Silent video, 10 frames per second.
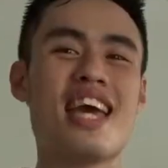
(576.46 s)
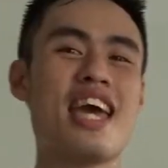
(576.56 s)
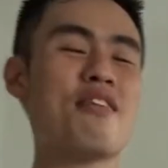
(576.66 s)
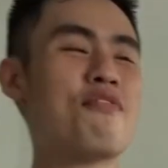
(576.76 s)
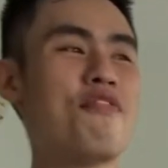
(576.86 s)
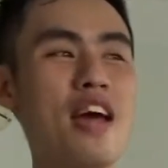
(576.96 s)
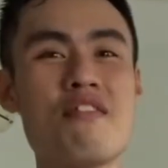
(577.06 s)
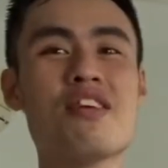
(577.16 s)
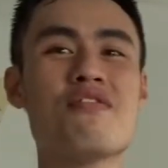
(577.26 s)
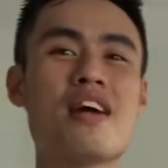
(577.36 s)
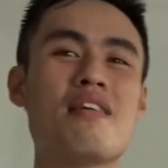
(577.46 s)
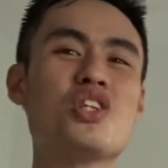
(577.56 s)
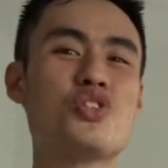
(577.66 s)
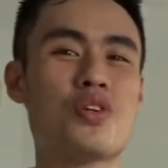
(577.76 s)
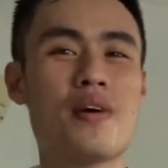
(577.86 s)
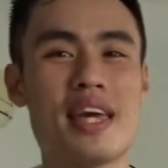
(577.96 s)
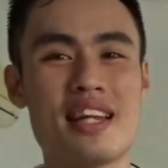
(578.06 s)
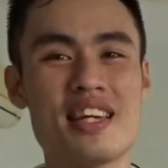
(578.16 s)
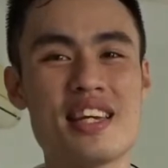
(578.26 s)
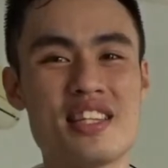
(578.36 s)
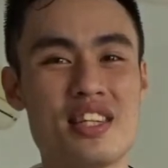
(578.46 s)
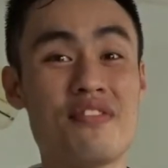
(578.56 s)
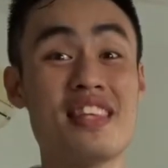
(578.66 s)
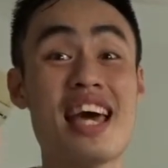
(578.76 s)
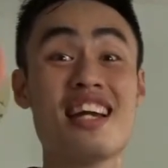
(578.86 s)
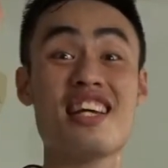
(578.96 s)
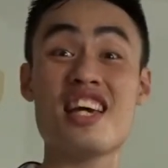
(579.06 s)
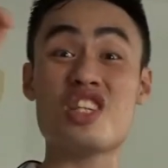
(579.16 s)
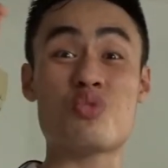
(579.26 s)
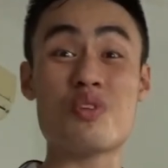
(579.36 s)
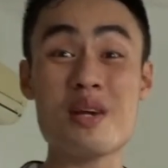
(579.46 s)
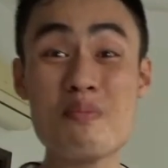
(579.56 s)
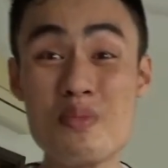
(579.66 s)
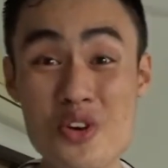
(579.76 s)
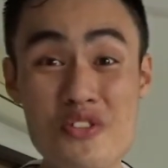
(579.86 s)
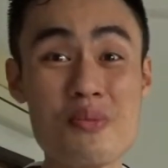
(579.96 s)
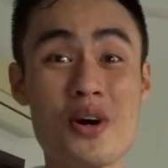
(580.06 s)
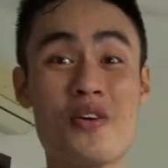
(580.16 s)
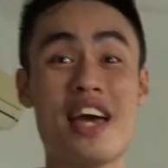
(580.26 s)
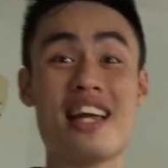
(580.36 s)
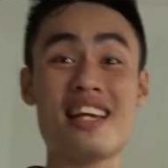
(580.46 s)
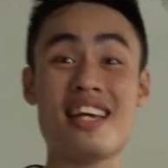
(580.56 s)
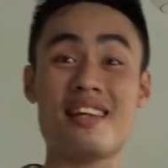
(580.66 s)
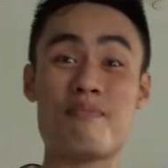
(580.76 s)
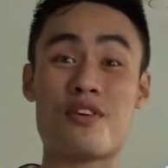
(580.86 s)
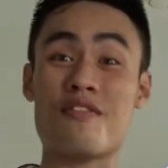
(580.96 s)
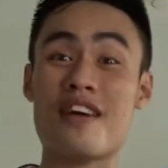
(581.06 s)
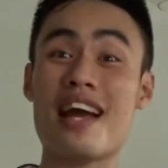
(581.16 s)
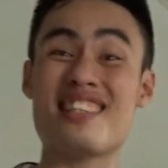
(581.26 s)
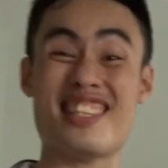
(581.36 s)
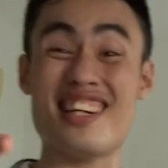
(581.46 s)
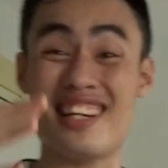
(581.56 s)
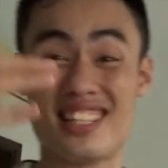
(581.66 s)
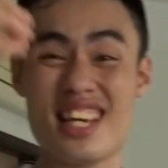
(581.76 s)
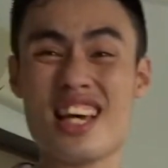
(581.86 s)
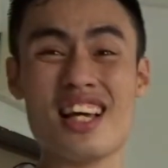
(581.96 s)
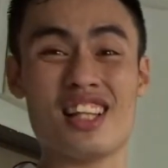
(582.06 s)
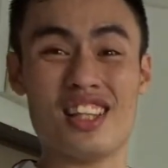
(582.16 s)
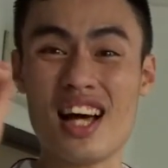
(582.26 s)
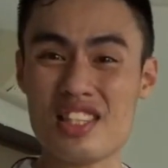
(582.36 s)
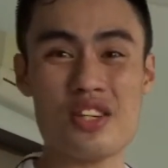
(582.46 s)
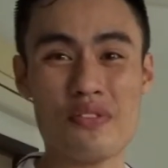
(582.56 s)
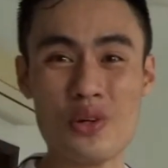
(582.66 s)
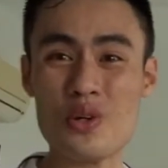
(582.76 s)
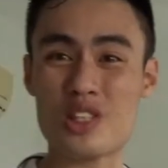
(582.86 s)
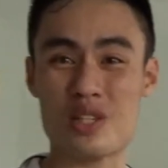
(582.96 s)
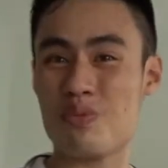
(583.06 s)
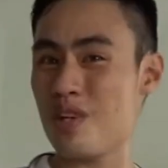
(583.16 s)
a very, very strong adhesive that is removable, and it provides us lots of hooks,